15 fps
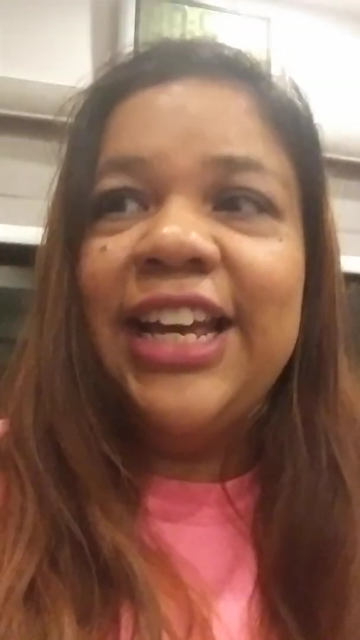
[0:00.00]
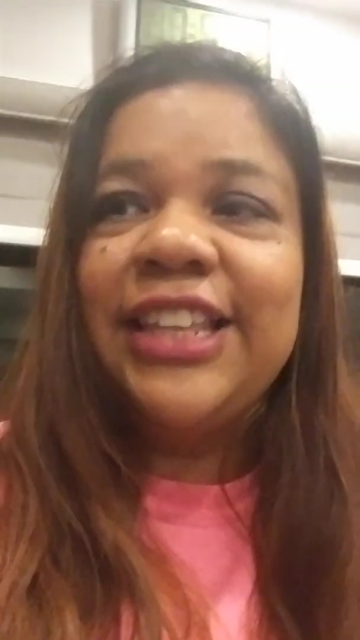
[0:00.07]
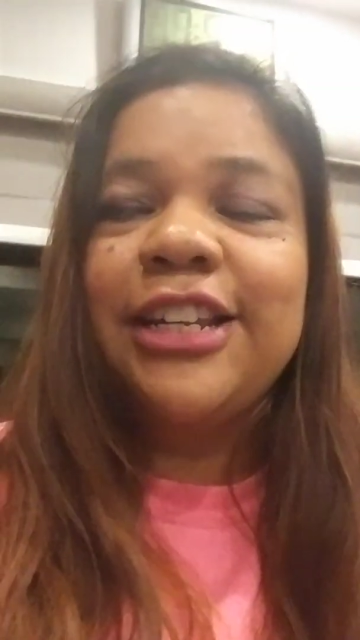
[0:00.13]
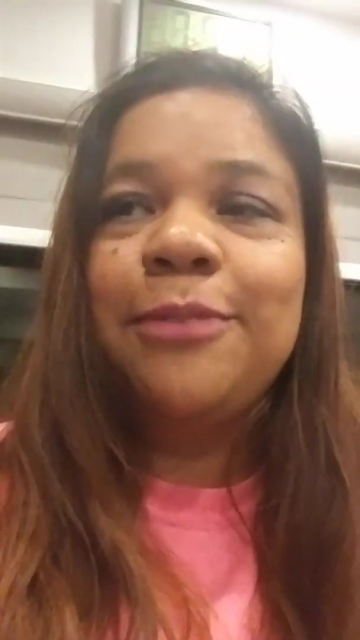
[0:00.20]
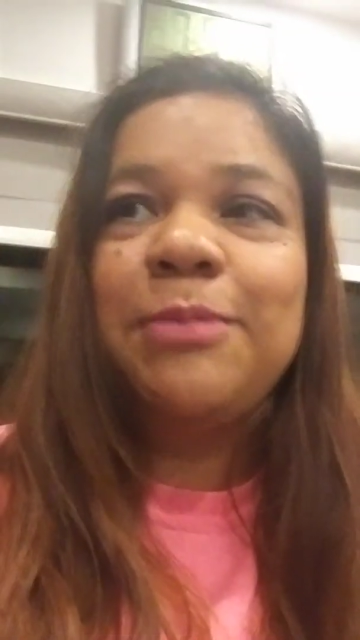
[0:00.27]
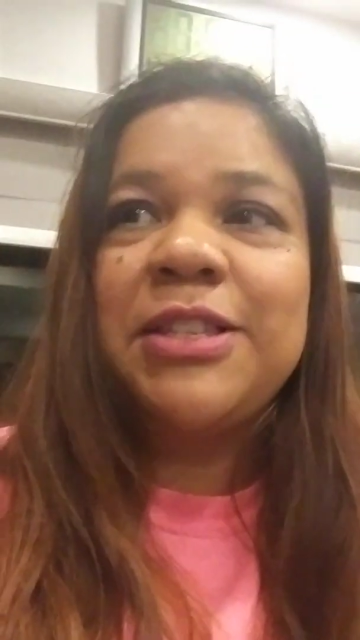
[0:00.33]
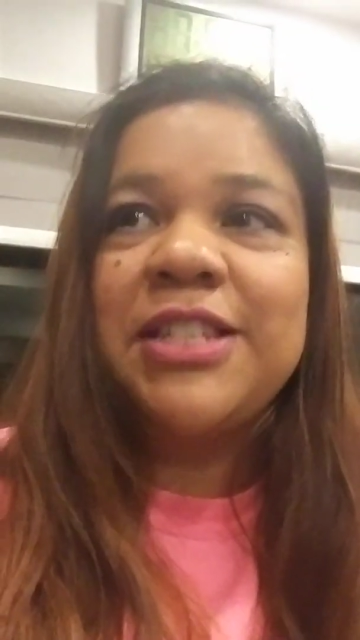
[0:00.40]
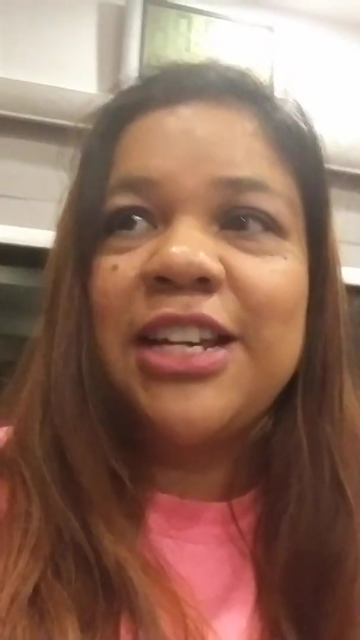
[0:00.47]

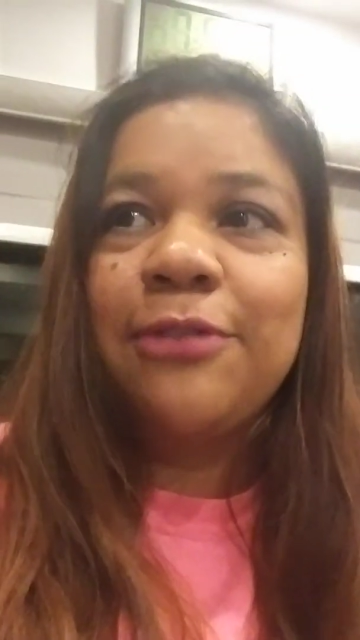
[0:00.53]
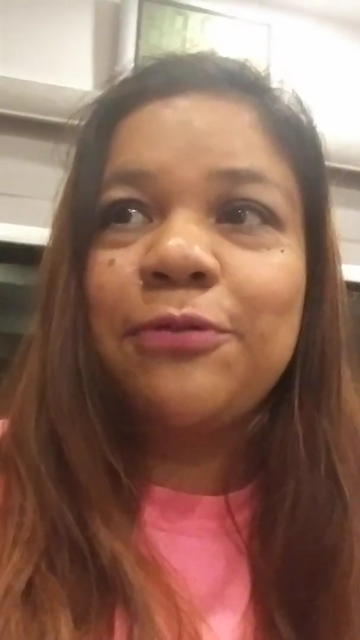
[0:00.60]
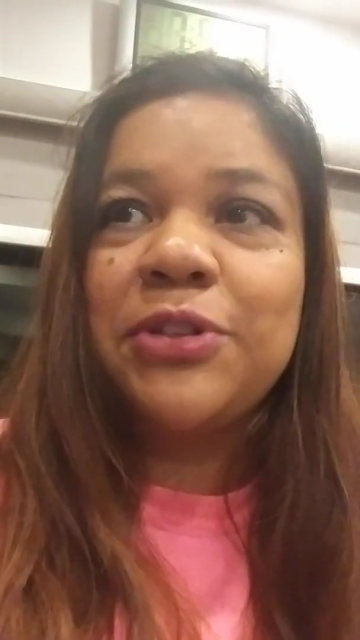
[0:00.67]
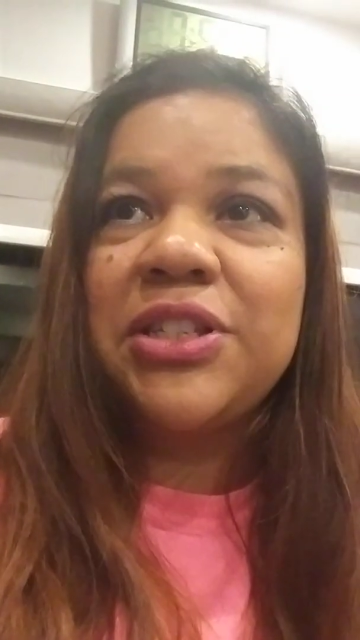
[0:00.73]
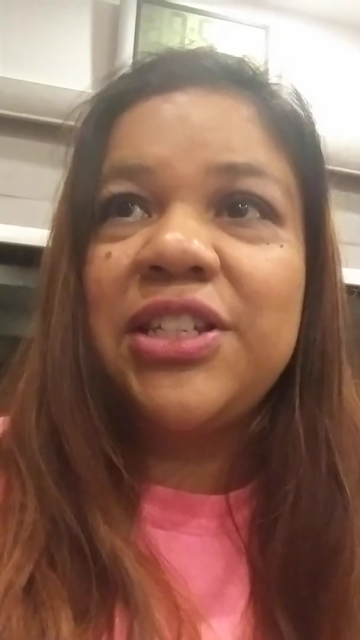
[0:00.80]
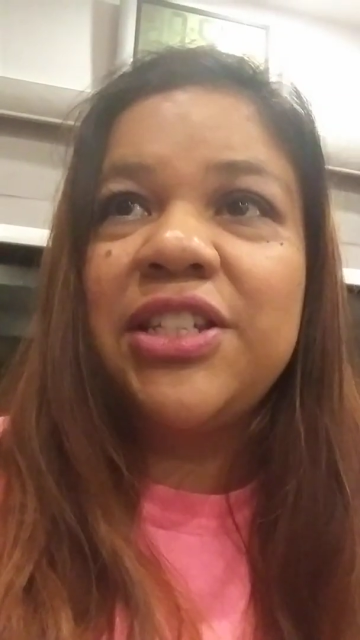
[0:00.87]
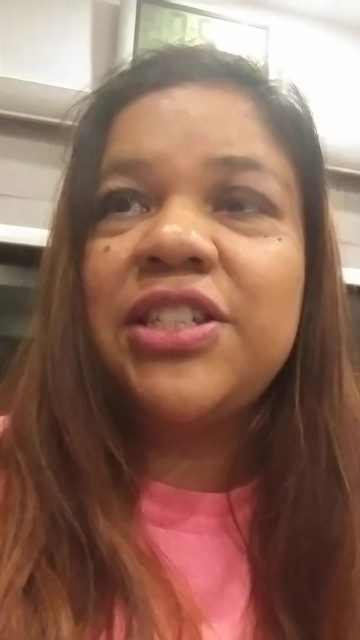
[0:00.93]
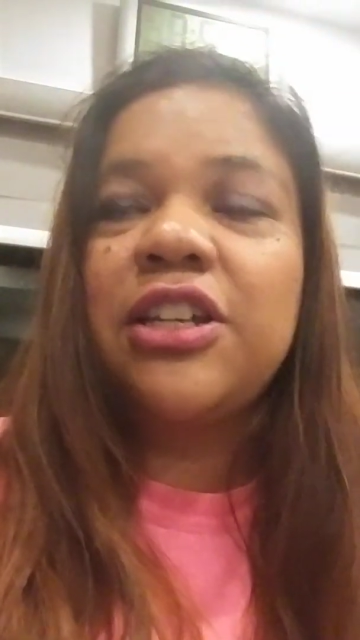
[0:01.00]
ended up in San
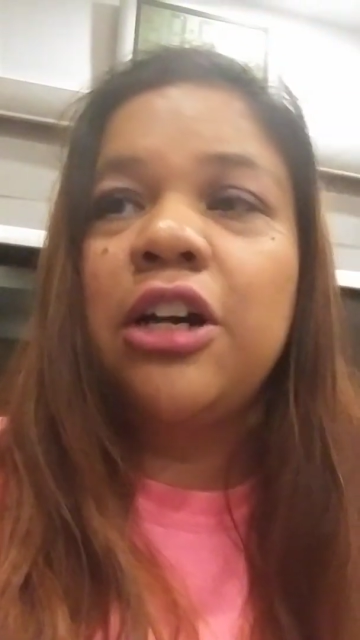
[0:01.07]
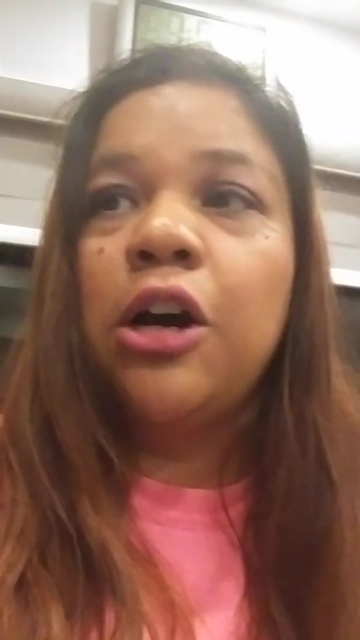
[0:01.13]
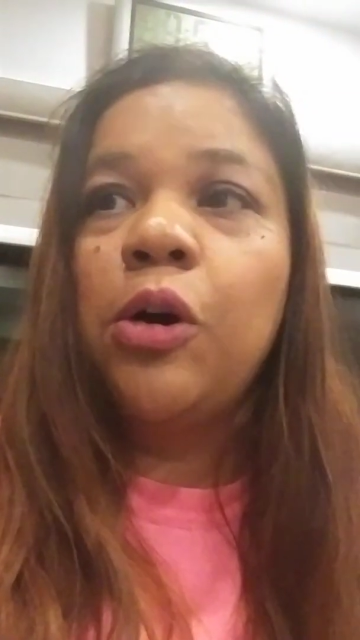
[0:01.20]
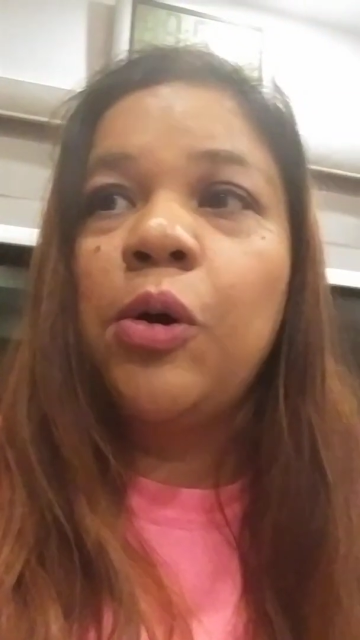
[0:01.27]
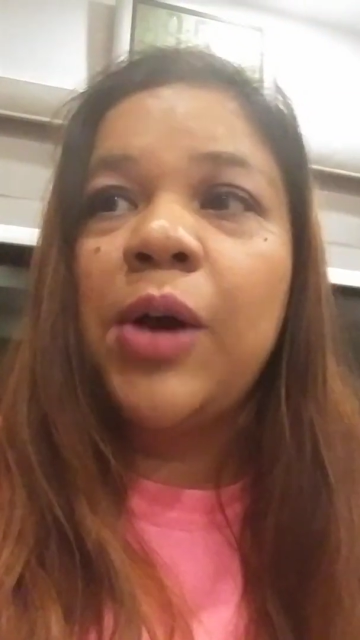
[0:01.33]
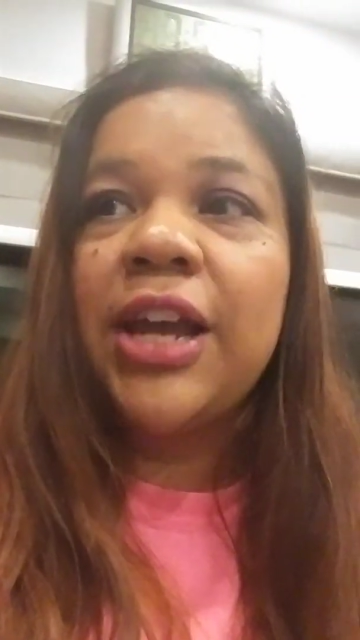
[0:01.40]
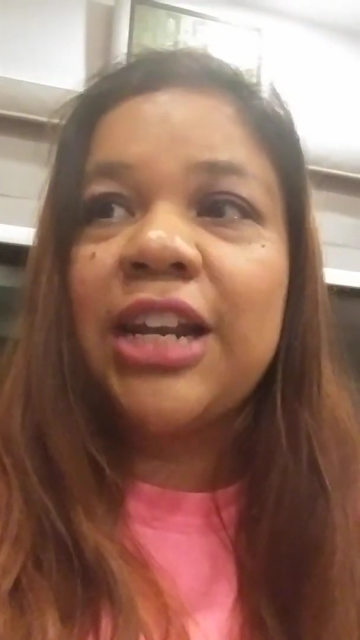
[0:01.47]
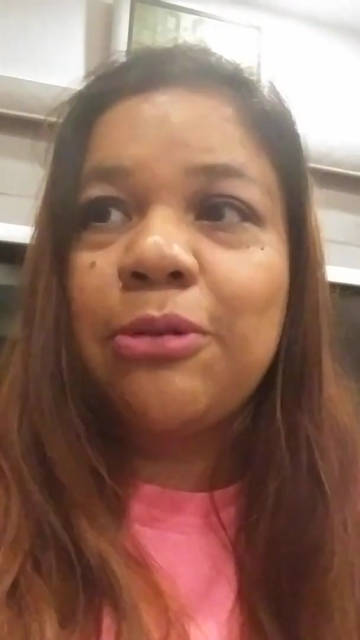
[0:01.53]

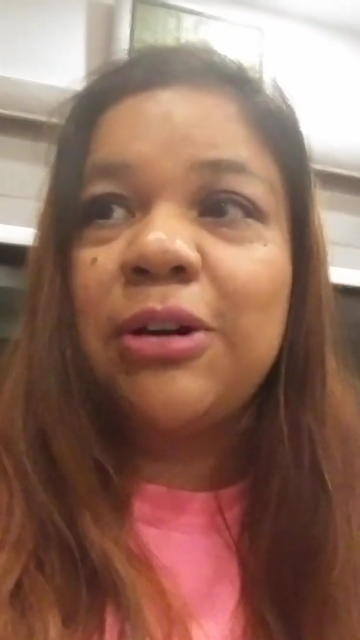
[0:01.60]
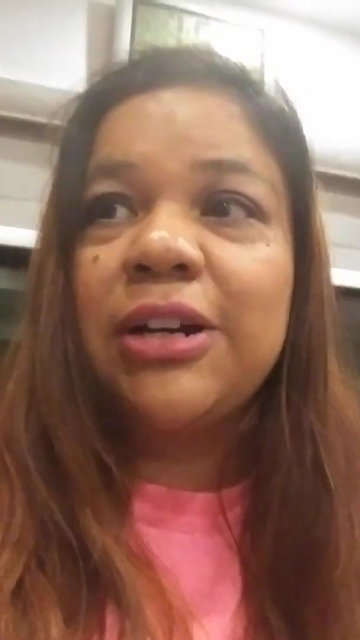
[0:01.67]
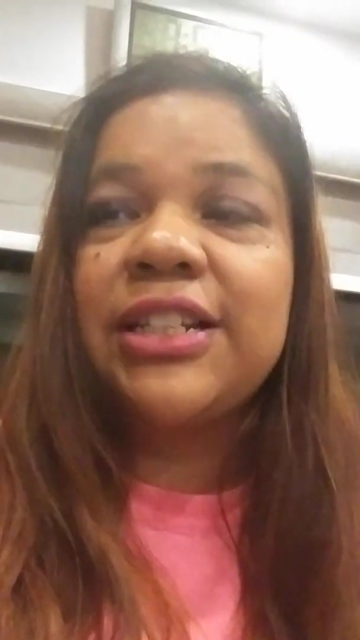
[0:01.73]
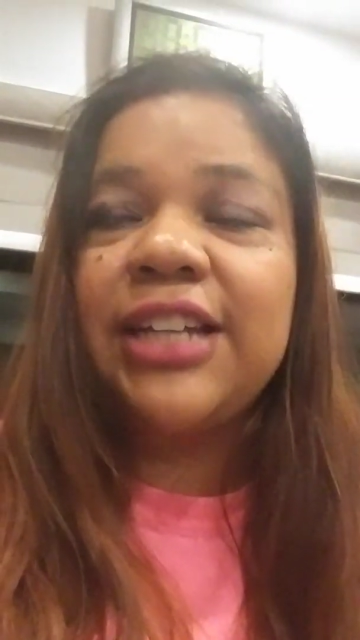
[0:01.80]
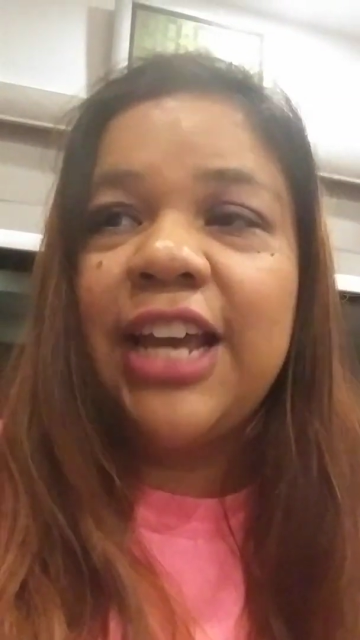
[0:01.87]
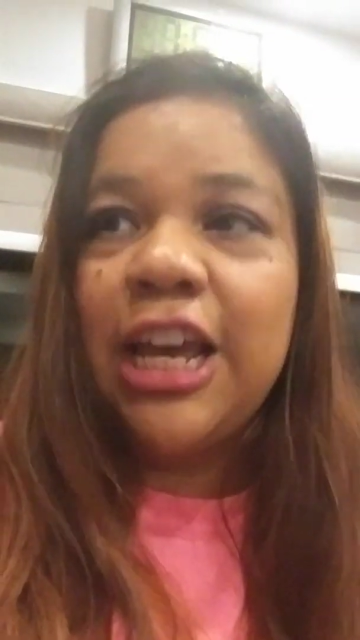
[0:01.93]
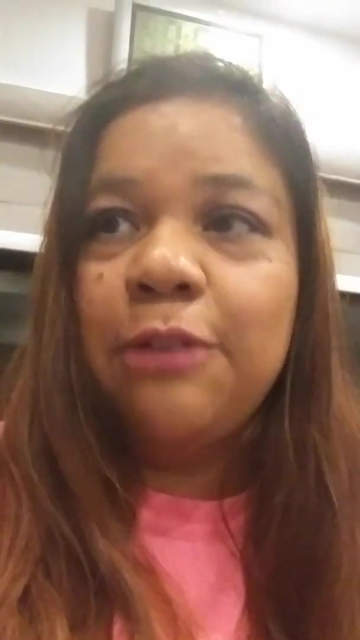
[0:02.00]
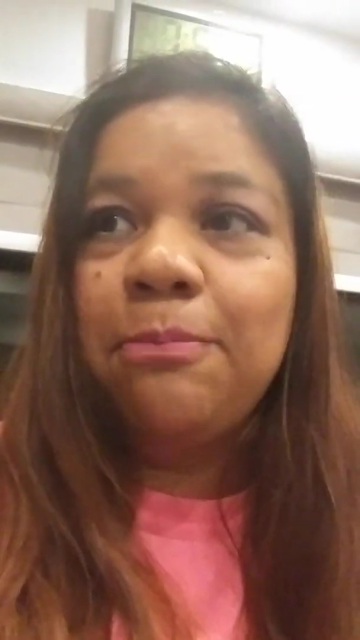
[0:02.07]
Francisco and I wanted
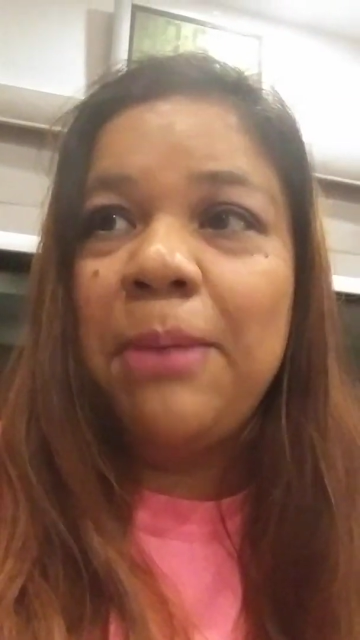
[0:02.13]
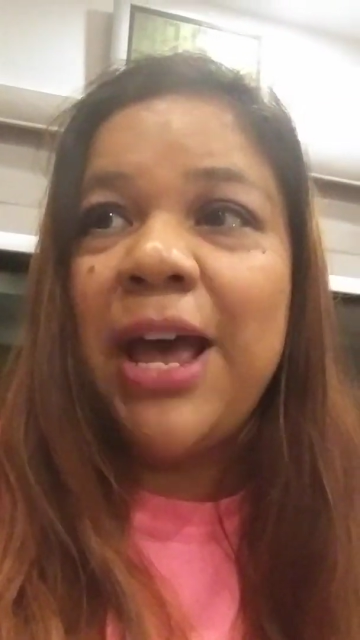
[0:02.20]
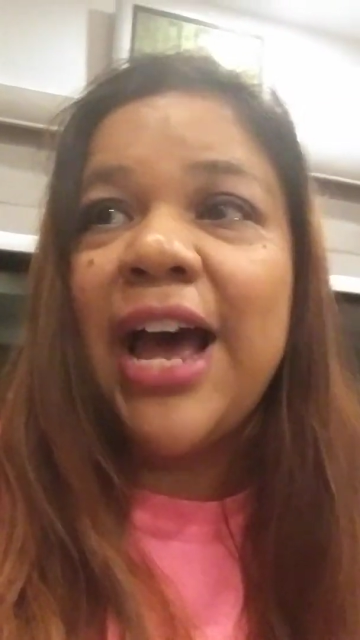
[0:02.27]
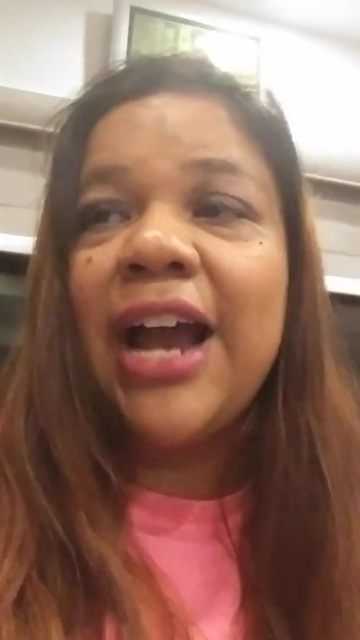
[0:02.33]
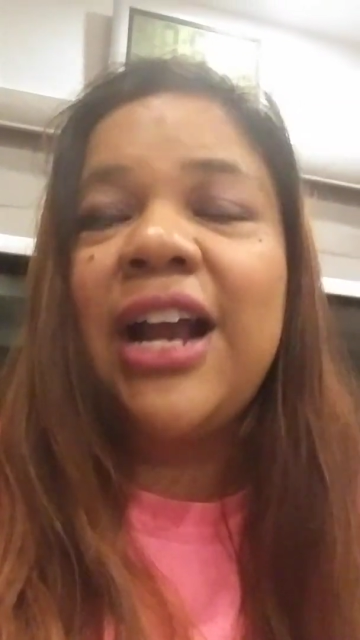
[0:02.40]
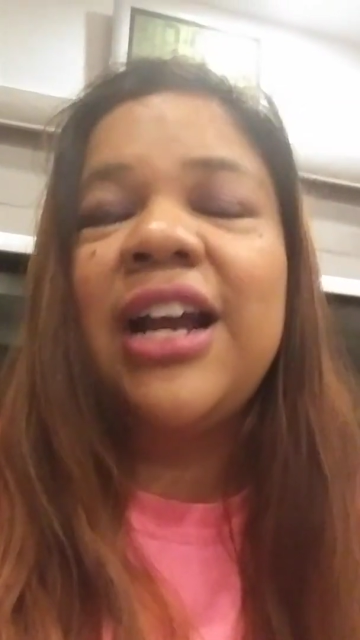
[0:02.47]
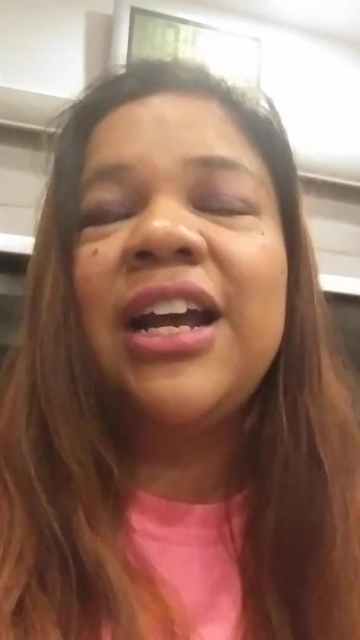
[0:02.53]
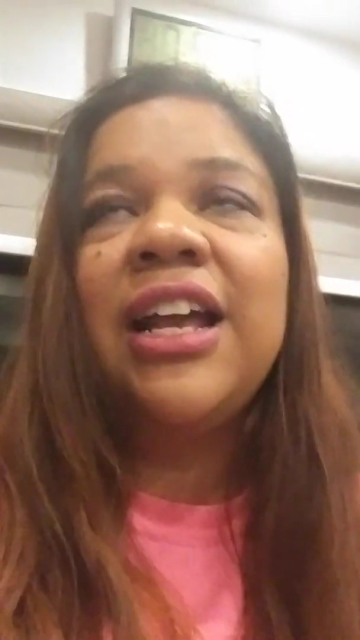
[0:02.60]
to head back.